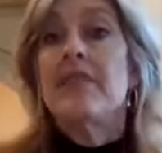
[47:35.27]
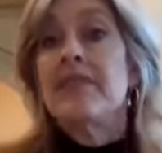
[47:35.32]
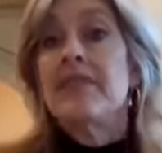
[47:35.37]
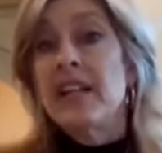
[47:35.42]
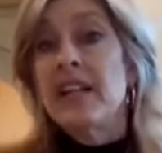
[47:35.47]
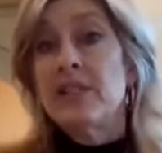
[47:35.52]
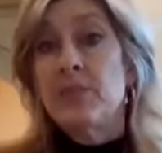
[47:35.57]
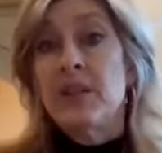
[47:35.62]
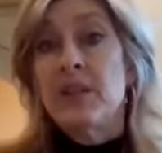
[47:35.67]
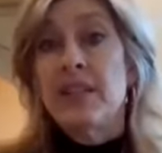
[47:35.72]

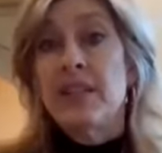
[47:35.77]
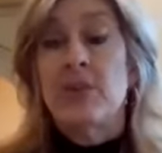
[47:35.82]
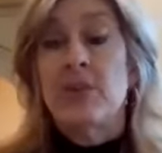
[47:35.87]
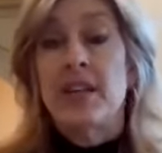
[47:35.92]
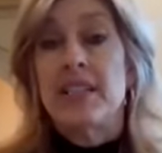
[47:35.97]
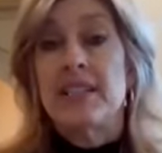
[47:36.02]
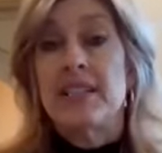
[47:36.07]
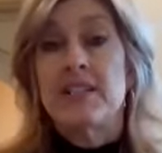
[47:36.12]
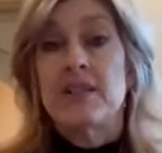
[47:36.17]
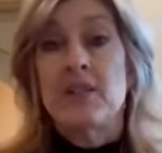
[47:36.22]
That's what
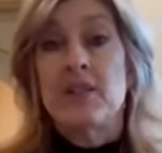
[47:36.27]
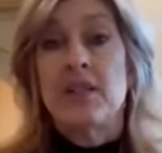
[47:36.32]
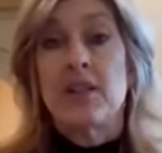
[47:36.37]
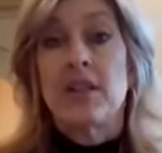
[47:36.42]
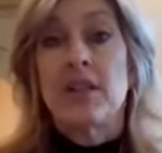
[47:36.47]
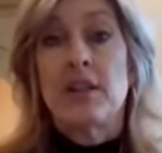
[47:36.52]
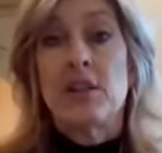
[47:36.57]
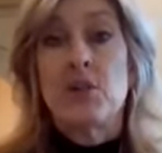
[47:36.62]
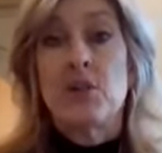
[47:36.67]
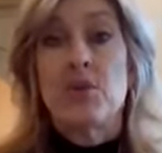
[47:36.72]
increases our
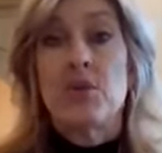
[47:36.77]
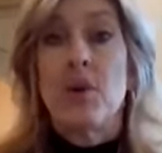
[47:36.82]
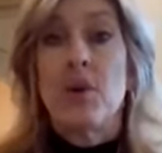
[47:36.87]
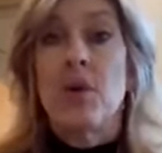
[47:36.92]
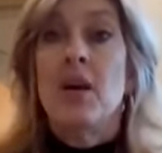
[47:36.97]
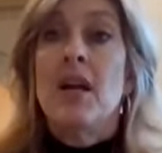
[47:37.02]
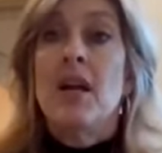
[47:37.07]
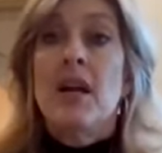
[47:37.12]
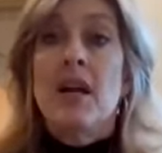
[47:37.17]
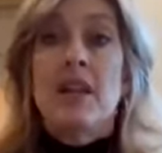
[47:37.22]

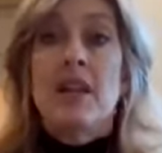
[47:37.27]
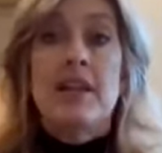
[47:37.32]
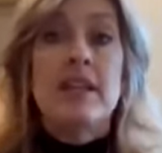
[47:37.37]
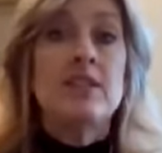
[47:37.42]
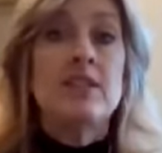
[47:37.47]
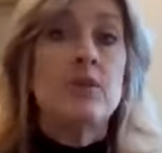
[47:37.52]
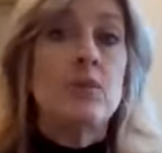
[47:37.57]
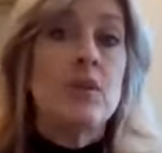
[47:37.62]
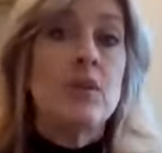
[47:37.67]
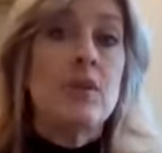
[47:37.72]
cholesterol.
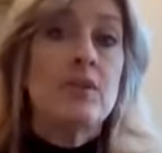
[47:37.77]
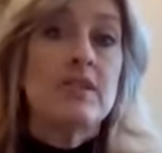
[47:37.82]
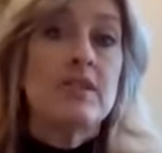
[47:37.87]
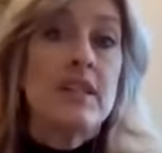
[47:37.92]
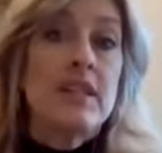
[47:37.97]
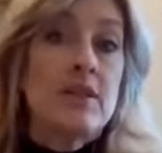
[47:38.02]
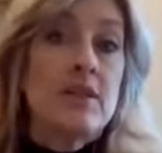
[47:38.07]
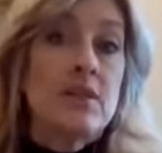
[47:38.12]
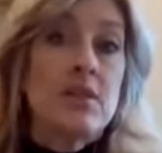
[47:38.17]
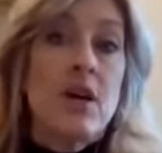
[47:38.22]
These oils
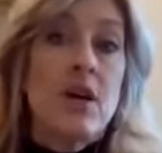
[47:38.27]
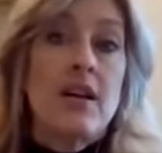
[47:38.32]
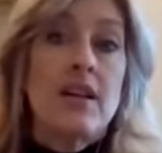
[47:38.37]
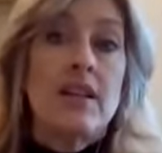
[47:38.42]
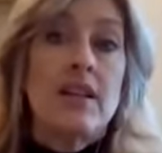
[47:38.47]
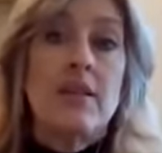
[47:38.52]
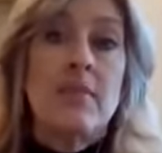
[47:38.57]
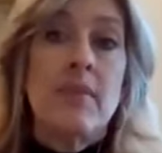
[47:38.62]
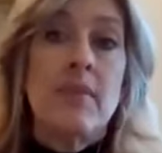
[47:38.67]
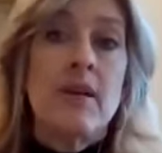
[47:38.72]
that you're
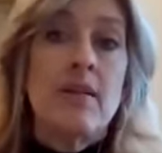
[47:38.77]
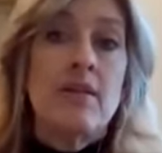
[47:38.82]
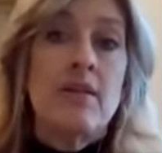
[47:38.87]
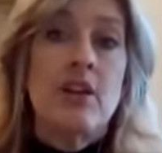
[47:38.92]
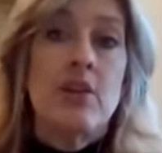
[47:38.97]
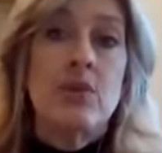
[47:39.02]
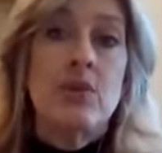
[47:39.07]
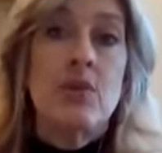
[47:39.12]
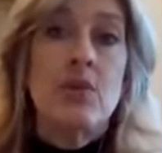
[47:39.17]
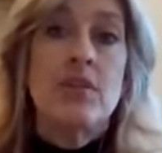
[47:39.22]
talking about,
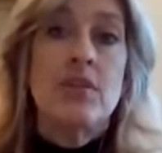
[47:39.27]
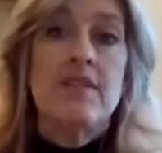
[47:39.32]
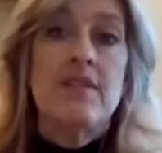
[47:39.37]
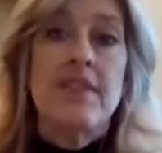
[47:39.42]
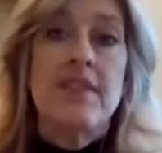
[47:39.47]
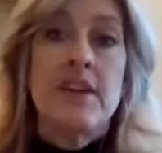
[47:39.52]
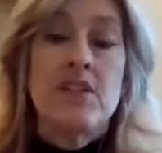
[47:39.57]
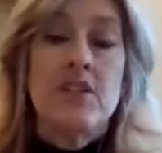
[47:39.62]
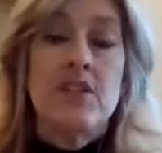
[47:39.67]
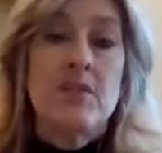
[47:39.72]
canola,
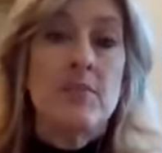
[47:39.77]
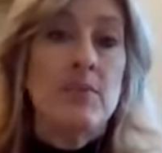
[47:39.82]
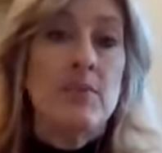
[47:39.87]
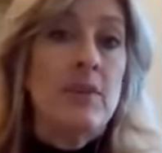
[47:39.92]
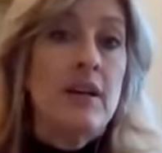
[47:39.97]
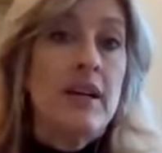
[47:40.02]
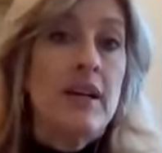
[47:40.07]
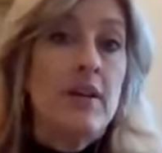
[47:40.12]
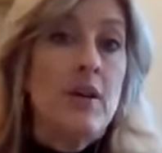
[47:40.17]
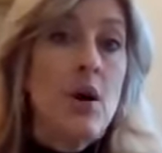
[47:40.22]

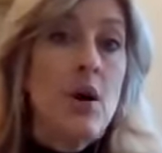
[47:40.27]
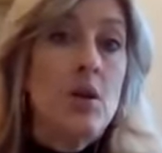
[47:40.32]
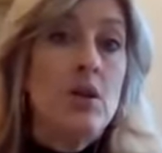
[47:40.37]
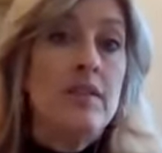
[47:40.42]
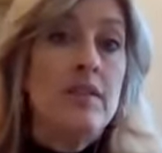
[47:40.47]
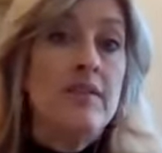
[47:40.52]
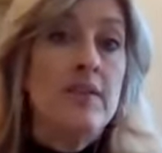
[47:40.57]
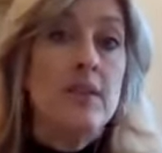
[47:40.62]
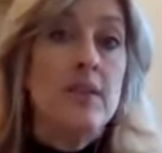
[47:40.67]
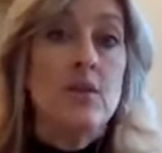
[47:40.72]
vegetable, and
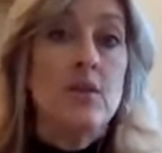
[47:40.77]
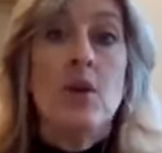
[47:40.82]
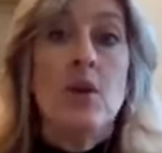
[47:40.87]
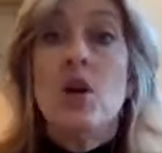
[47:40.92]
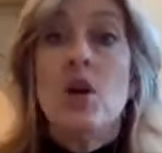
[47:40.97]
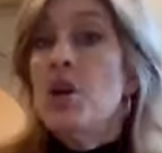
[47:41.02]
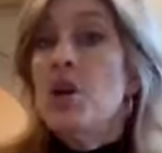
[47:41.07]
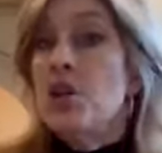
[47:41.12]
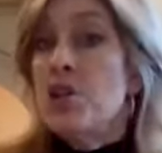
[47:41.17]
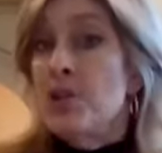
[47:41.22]
olive oil,
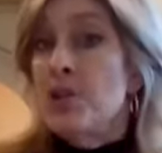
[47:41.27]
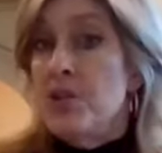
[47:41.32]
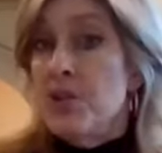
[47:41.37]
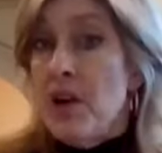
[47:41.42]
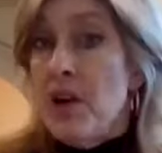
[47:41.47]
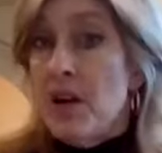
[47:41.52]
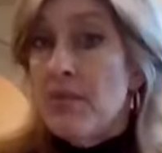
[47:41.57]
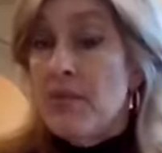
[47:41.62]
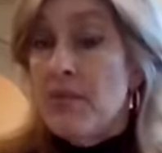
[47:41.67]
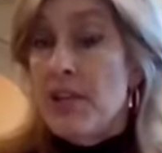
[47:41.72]
should
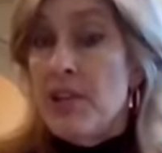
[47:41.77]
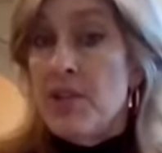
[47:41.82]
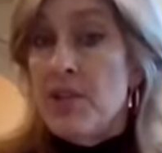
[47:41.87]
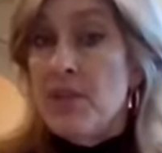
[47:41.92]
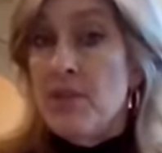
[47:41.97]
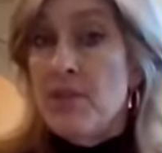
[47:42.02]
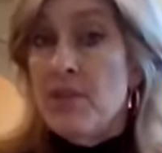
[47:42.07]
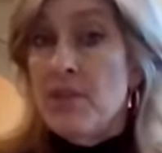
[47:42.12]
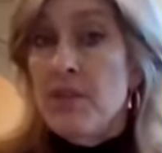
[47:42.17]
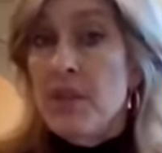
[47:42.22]
not raise
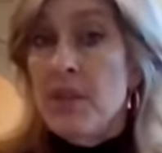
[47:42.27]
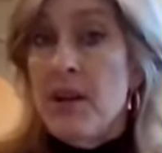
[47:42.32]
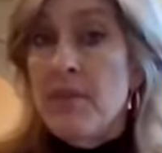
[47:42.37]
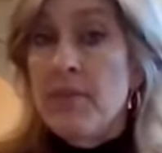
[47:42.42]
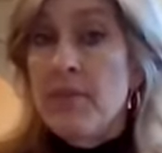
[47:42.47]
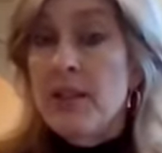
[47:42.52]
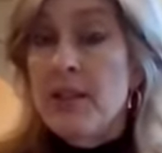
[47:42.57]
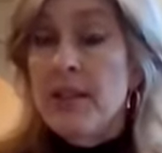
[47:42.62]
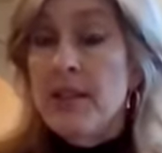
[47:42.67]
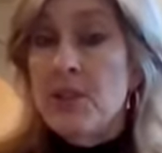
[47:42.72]
your
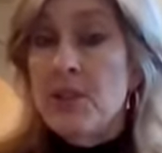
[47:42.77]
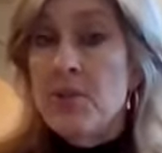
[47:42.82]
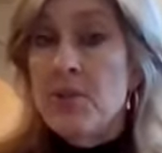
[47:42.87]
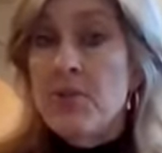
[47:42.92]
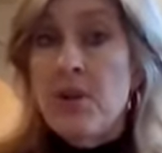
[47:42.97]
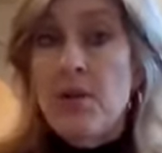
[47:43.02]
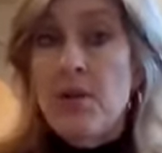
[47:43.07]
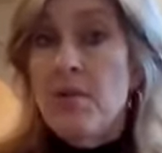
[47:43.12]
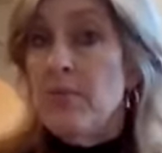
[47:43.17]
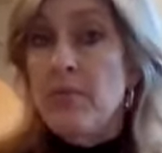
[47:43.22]

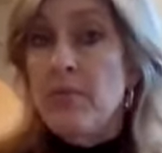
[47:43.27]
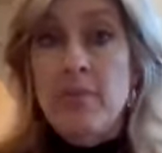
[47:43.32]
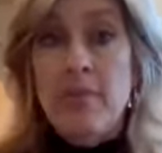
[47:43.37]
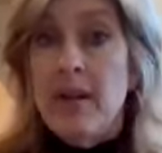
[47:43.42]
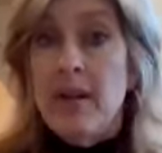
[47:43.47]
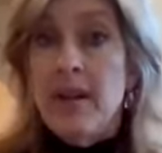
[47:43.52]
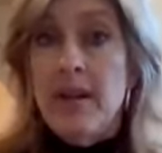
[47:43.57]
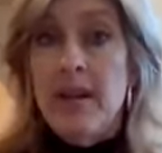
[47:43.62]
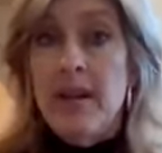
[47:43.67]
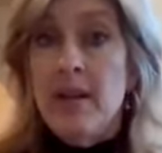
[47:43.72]
cholesterol
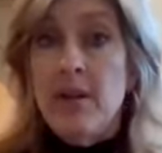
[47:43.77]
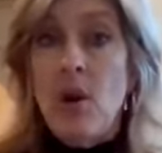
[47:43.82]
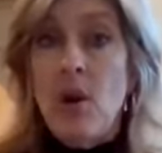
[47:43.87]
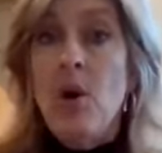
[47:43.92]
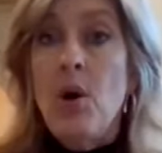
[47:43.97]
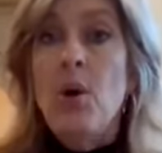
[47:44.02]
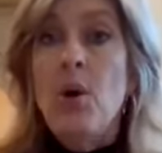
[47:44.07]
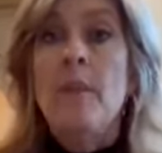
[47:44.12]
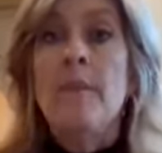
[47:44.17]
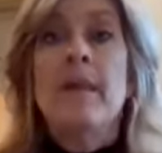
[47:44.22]
at
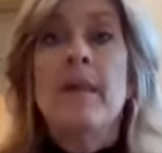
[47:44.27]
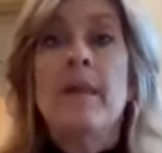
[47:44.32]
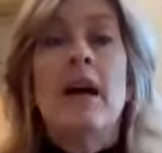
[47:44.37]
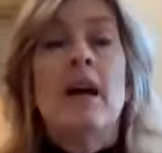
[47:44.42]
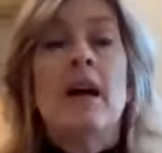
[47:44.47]
all.